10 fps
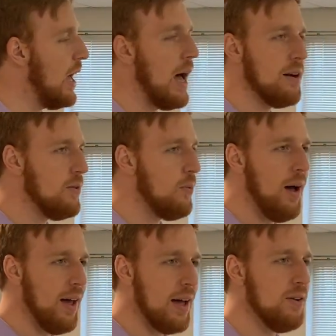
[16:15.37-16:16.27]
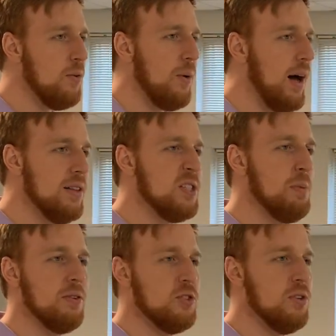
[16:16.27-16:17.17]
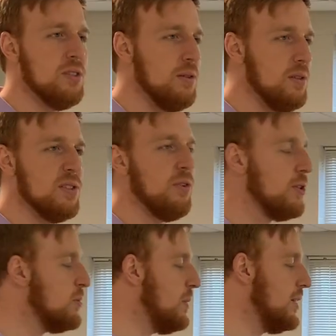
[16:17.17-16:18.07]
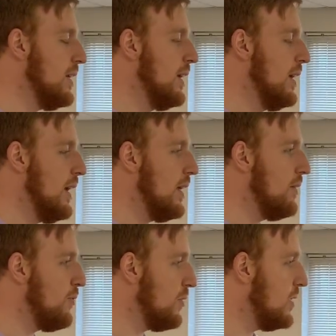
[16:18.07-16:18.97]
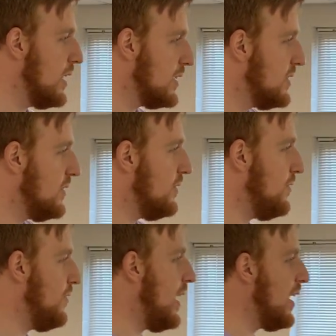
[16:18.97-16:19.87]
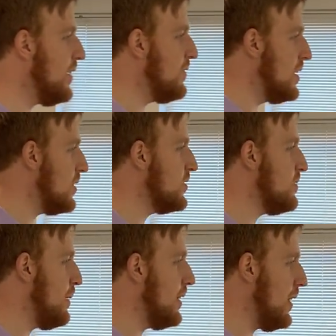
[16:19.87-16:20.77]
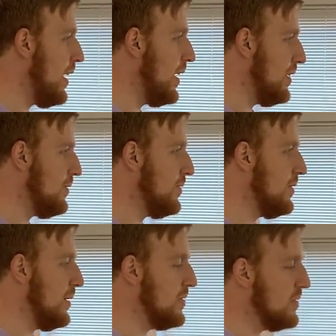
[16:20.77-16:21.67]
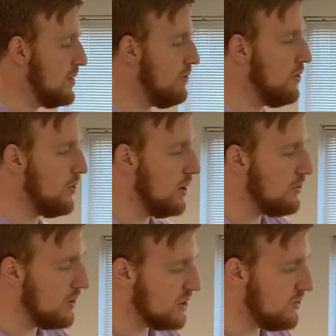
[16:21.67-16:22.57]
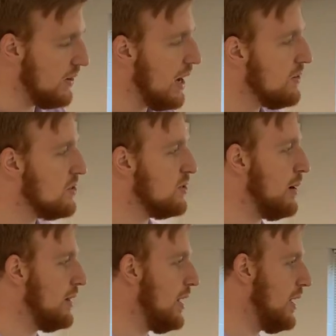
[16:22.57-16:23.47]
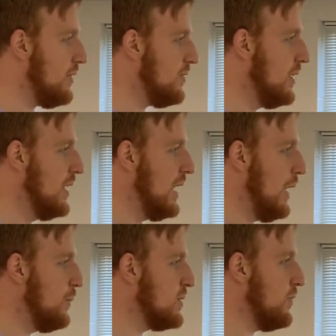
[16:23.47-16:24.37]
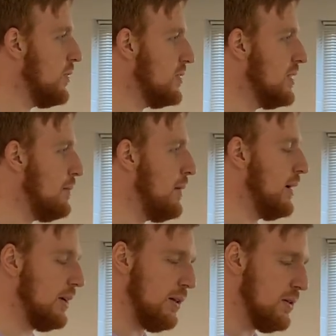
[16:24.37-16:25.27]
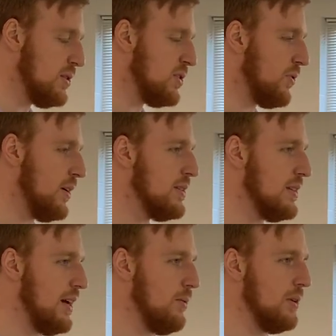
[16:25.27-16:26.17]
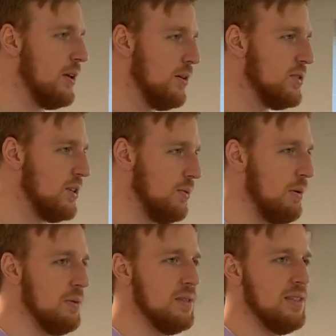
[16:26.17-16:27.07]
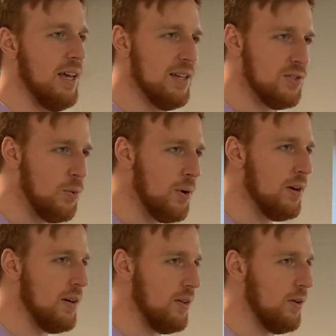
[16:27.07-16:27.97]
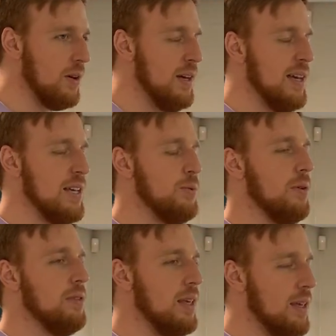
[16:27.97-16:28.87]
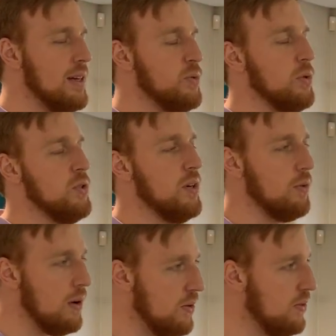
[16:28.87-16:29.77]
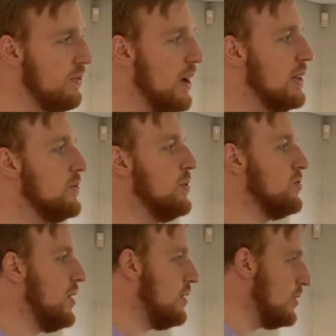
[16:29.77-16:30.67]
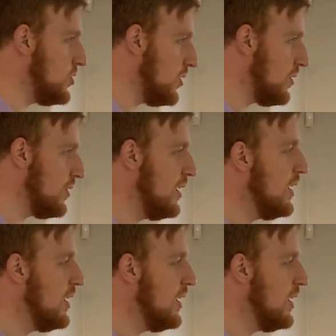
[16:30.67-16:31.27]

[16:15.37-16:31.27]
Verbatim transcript: I don't know why. I don't know why the Spirit chose this verse, but for the next 5 years of my life, that was in seventh grade, for the next 5 years of my life, it was a verse that my closest friends and I would go to. We would say it to one another as we were thinking, as we were trying to grow in the faith, as we were trying to mature.